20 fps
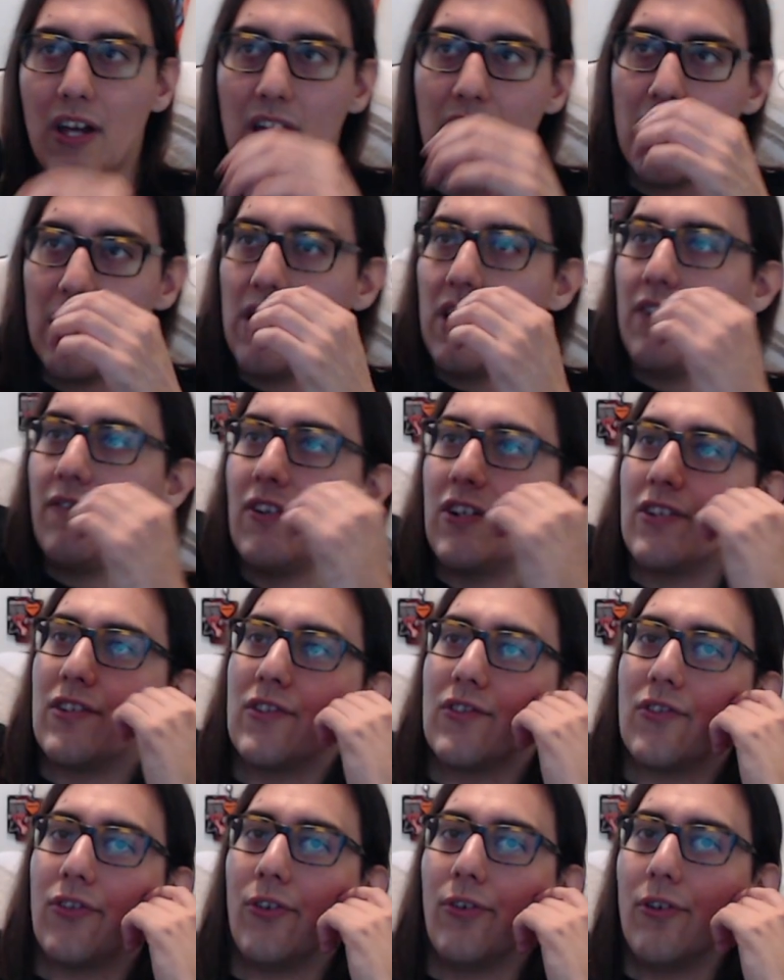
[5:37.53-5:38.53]
He
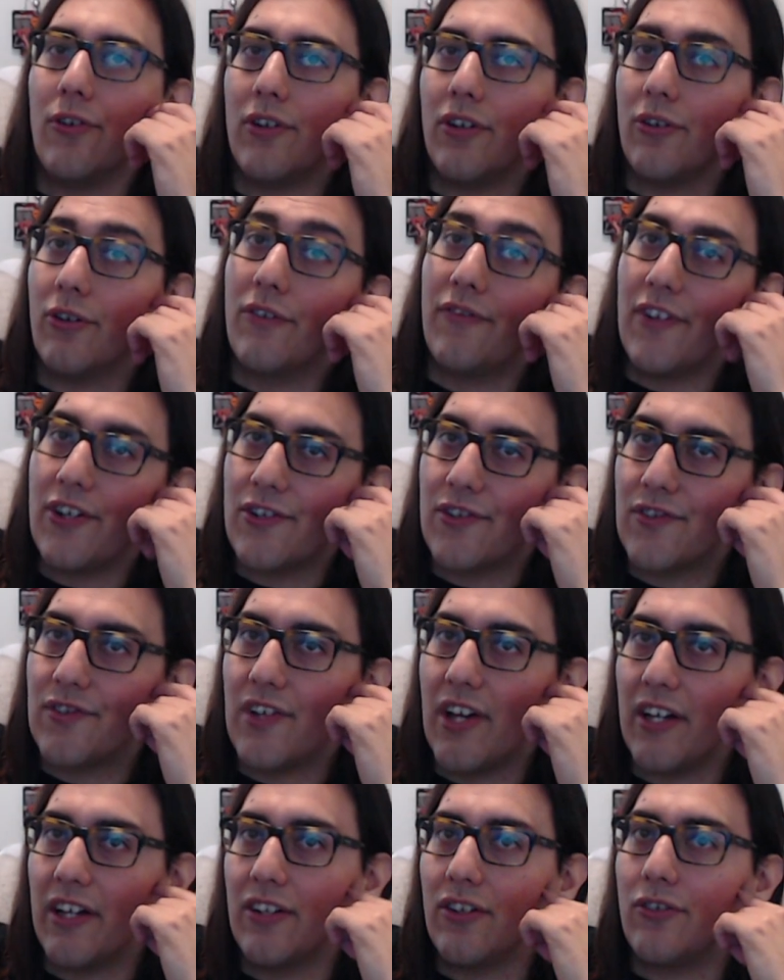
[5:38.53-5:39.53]
finishes
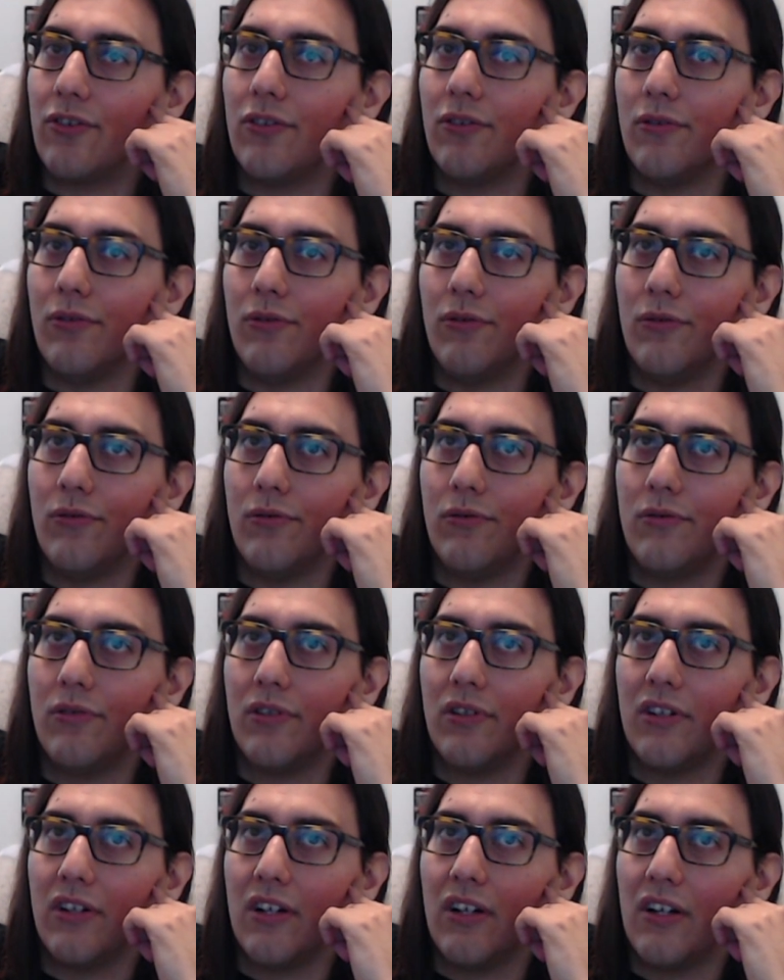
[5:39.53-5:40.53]
second to
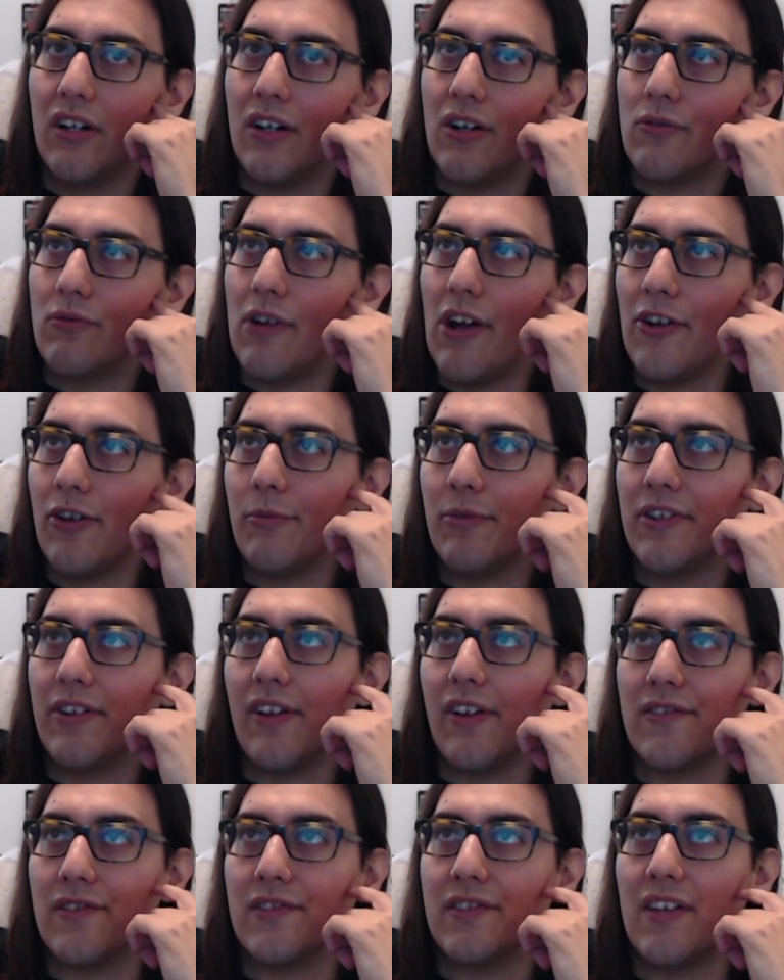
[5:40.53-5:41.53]
Ryan Newman,
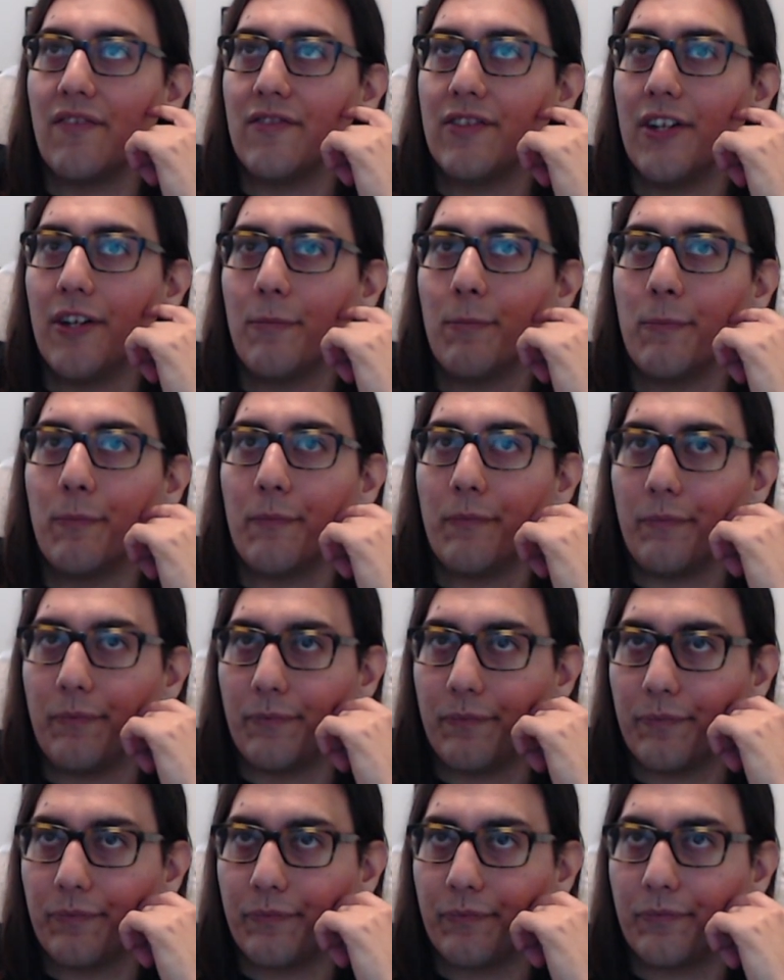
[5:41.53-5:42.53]
2017.
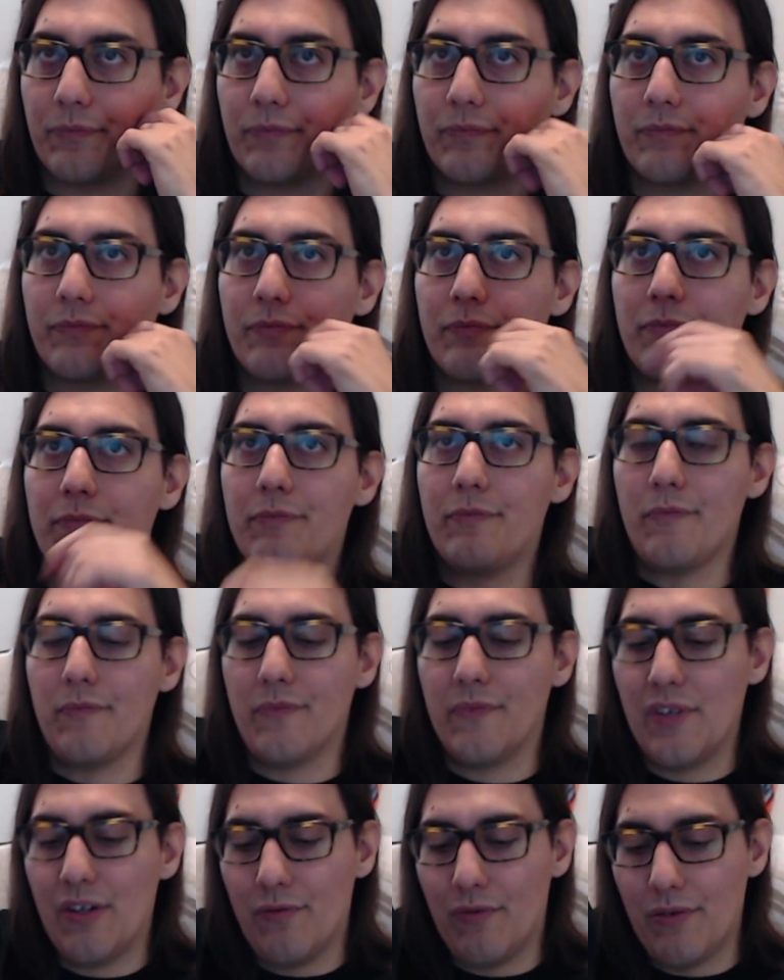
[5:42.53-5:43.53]

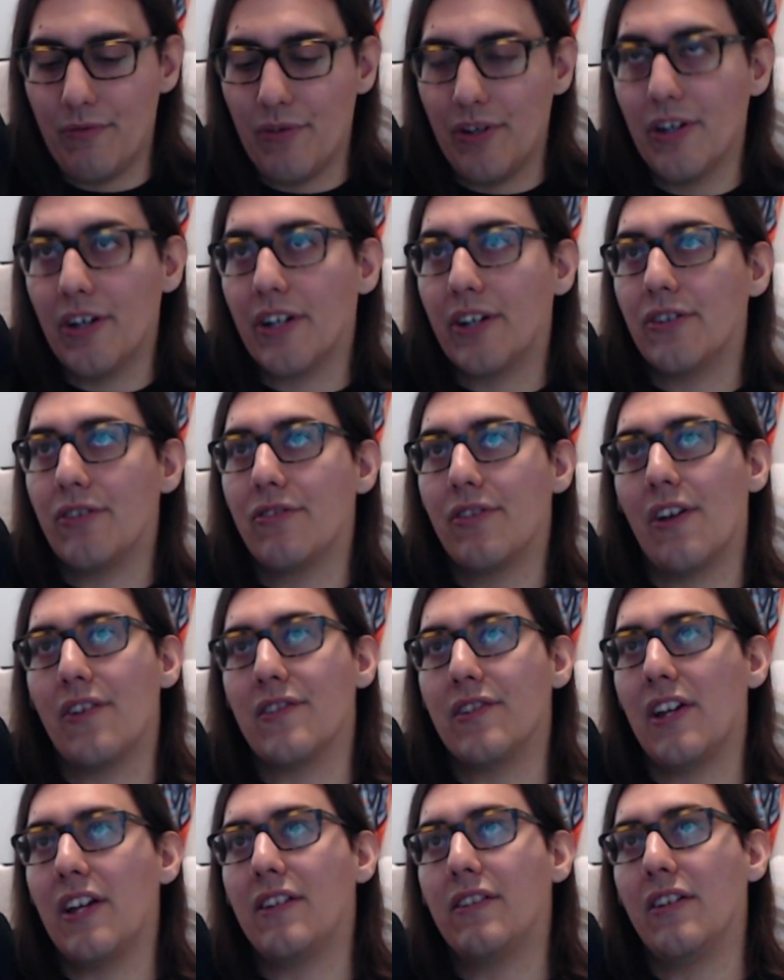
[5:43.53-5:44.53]
When we look at
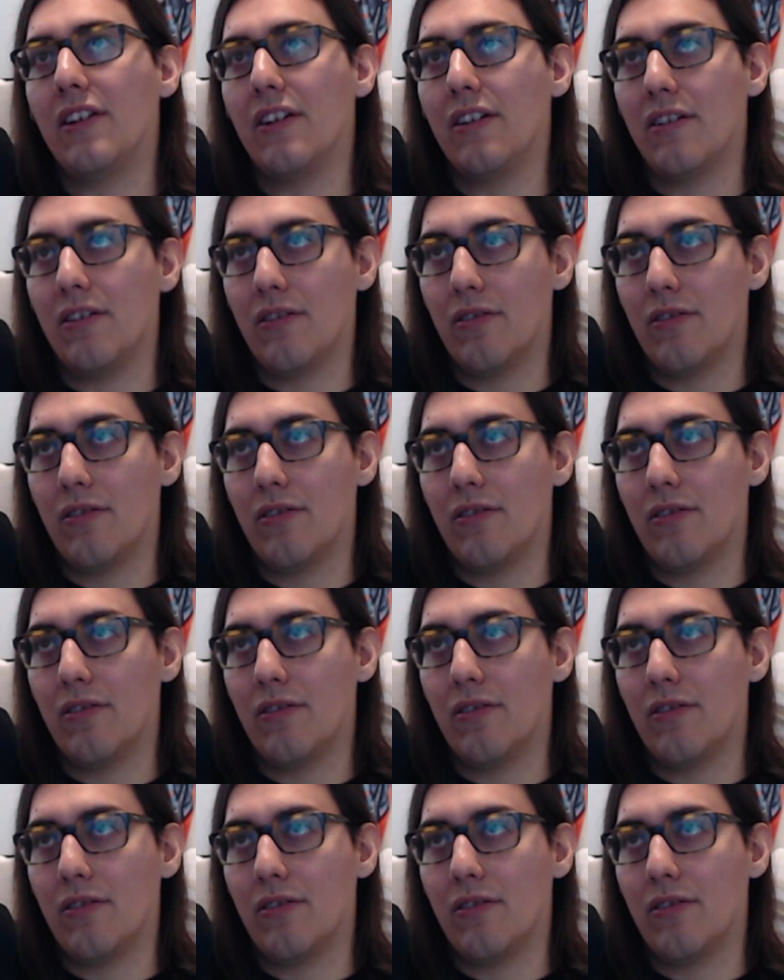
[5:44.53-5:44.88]
2018,